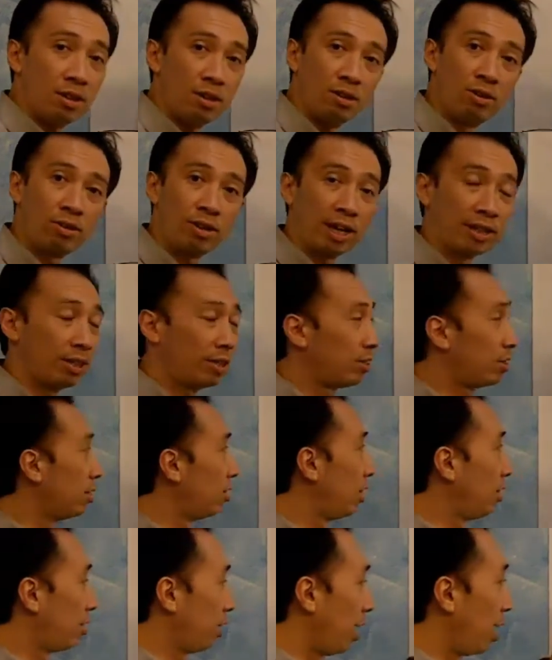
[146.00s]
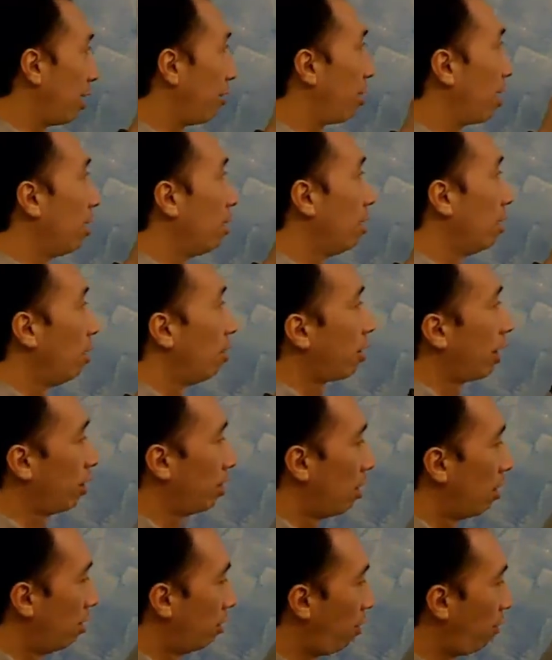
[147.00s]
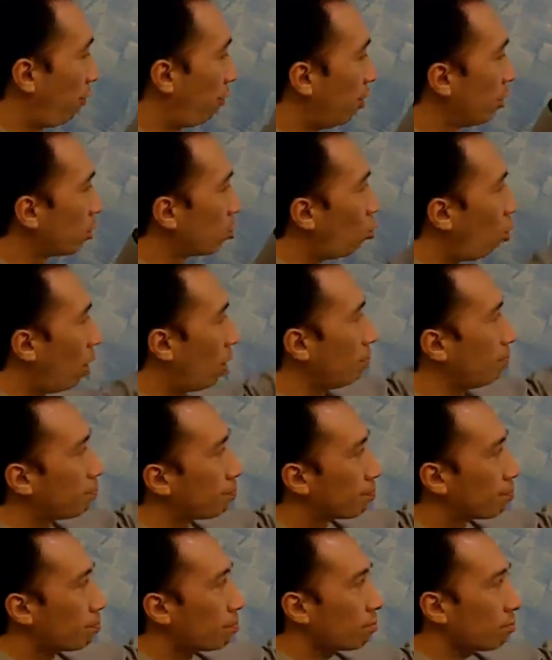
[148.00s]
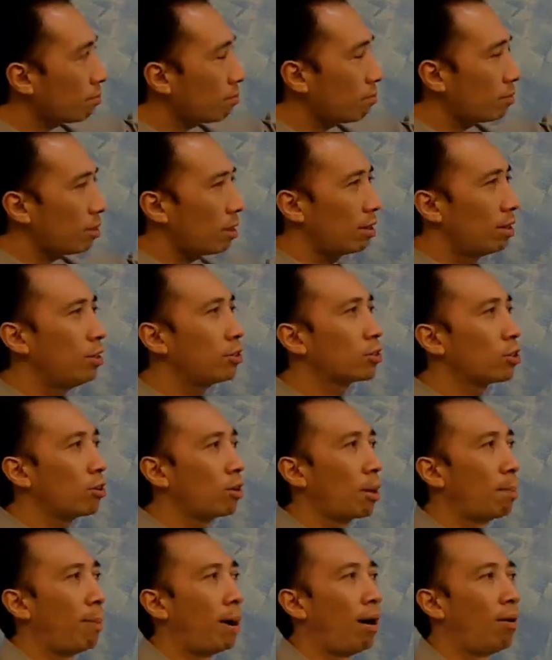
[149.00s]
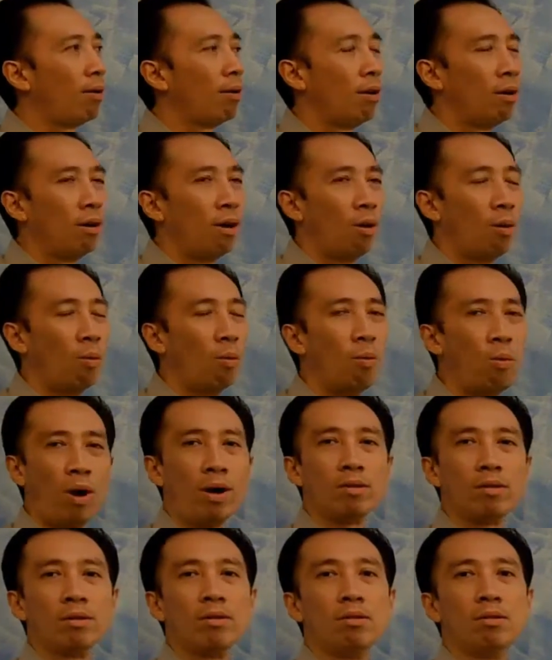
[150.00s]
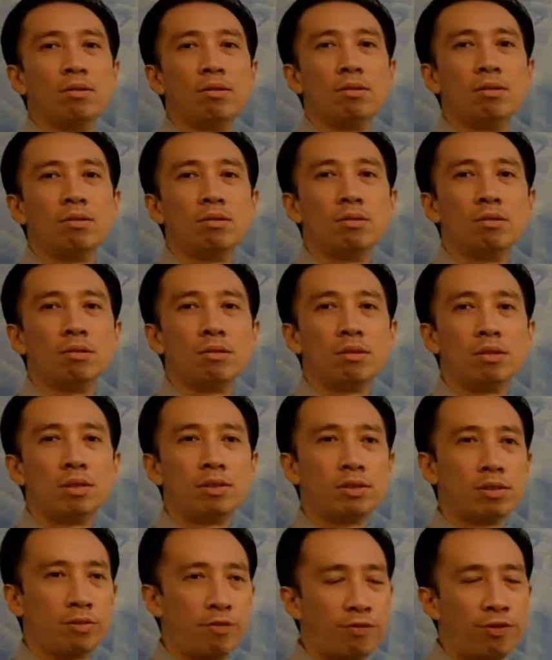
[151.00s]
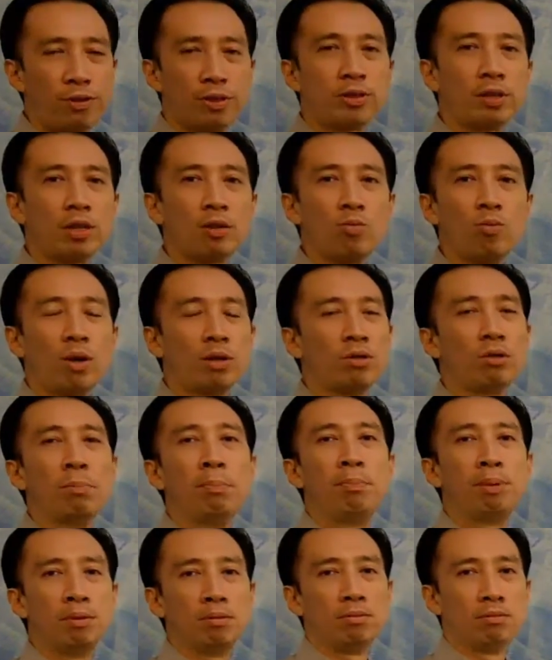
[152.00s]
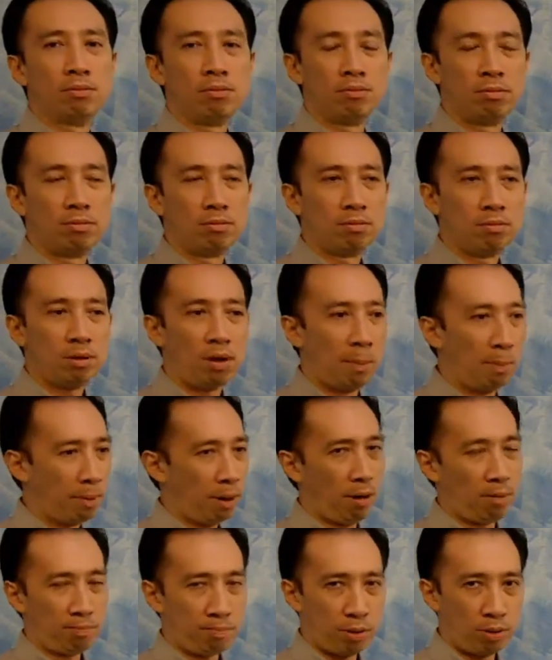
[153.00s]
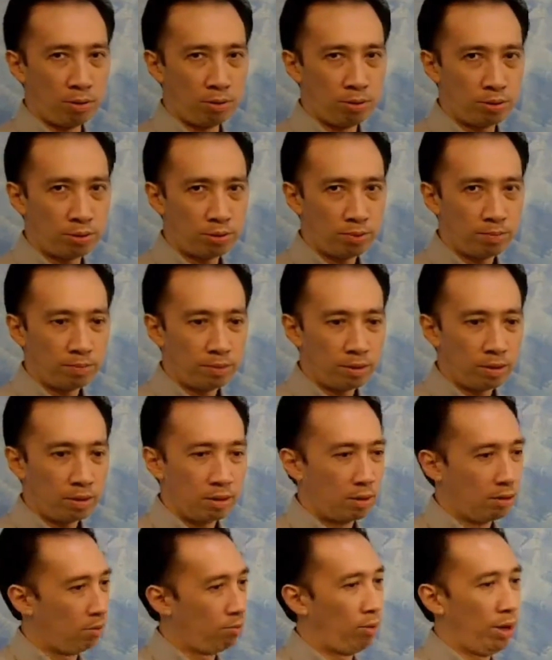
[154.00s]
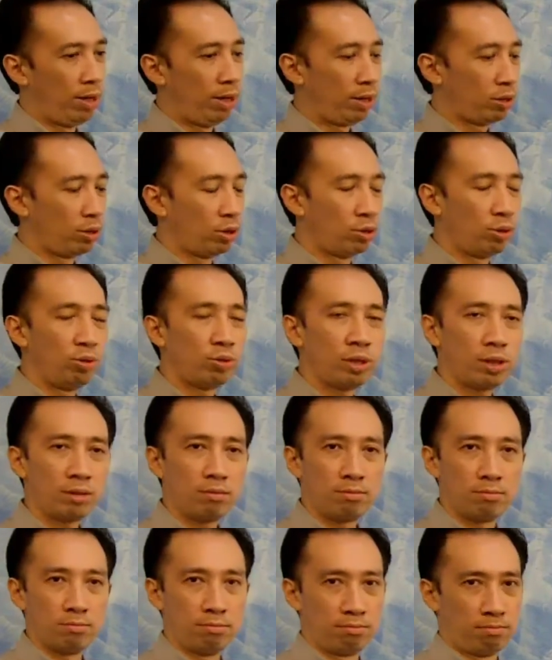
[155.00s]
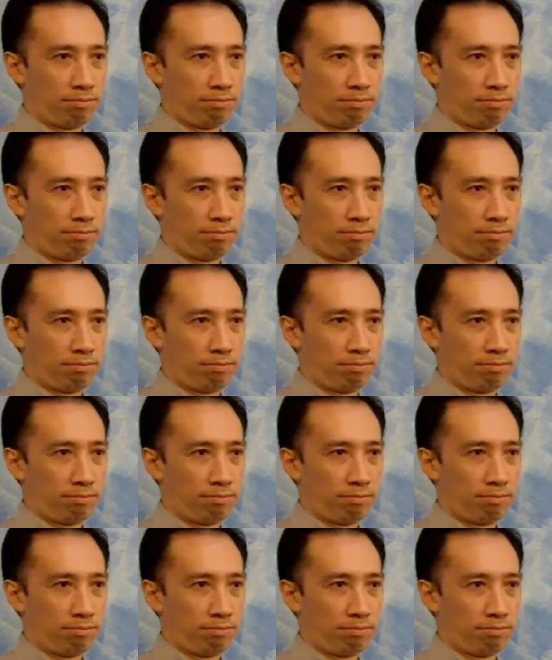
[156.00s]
look at this area. Okay, the first one, let's talk about what is the first thing when you build a blog post. Whether you're using